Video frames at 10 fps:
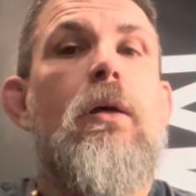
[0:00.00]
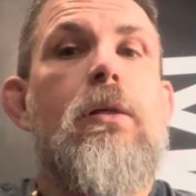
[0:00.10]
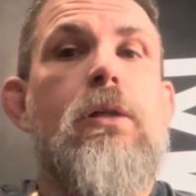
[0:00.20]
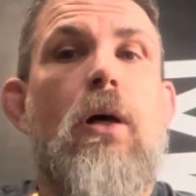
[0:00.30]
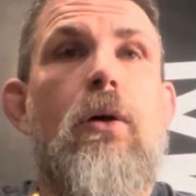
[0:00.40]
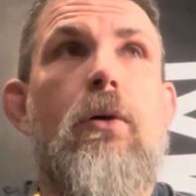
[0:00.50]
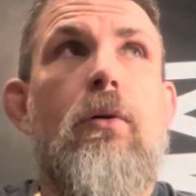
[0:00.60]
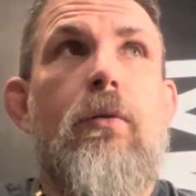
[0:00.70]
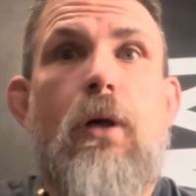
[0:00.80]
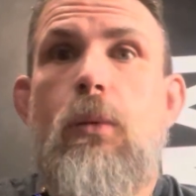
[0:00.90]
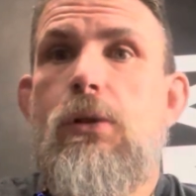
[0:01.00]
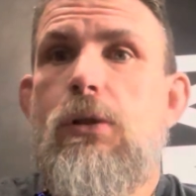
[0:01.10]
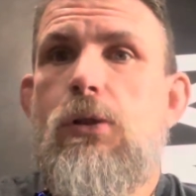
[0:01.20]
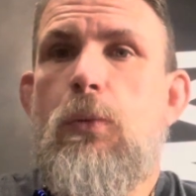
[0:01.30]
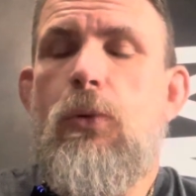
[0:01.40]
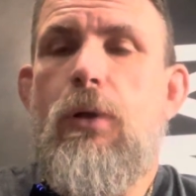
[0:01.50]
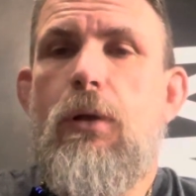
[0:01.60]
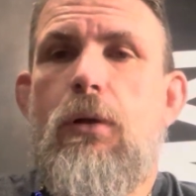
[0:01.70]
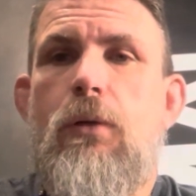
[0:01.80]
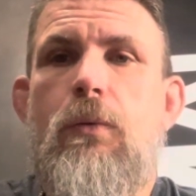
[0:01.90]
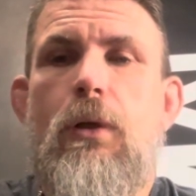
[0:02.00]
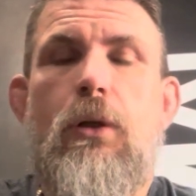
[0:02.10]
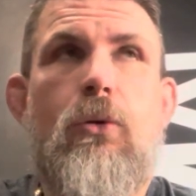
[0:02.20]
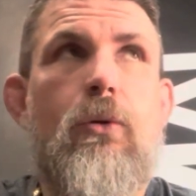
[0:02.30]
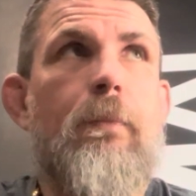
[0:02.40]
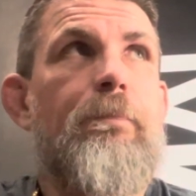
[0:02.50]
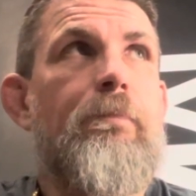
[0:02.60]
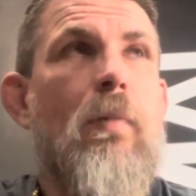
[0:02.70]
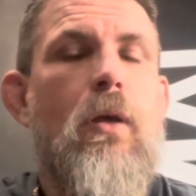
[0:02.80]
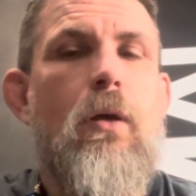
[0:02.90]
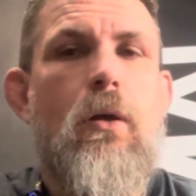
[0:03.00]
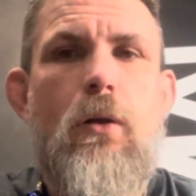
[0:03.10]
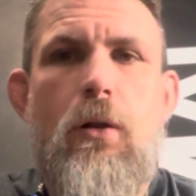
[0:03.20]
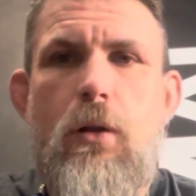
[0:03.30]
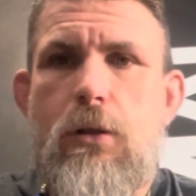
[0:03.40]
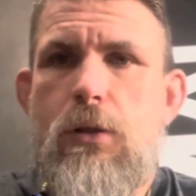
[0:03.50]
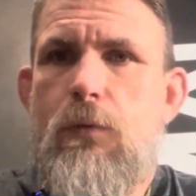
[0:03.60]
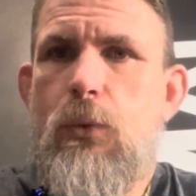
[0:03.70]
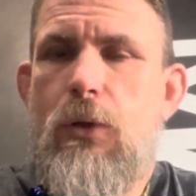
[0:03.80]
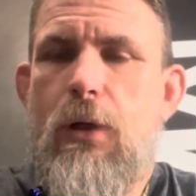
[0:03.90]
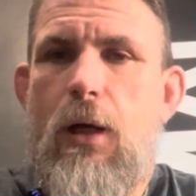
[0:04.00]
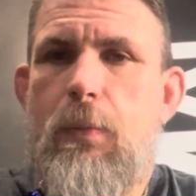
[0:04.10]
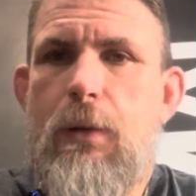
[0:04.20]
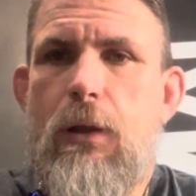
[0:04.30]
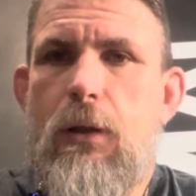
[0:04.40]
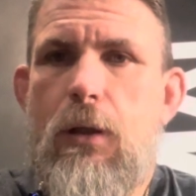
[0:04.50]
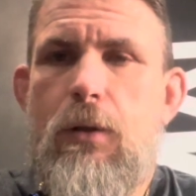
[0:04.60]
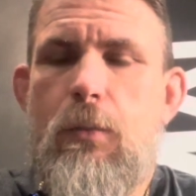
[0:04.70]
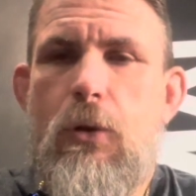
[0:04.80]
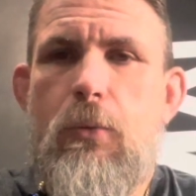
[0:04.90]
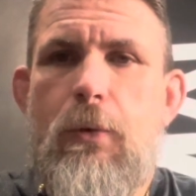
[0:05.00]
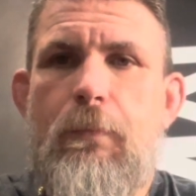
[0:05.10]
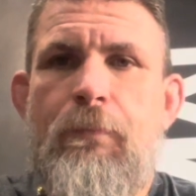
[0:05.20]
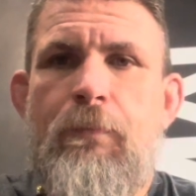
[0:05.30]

So that was this morning, really good. Lots of work happening at the moment.